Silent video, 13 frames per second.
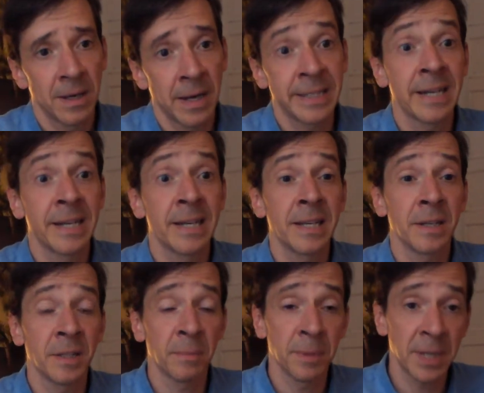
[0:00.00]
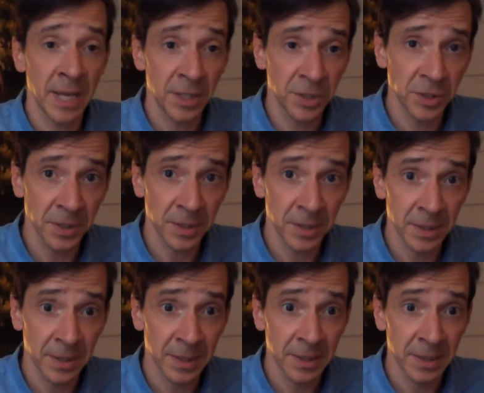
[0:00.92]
identity elimination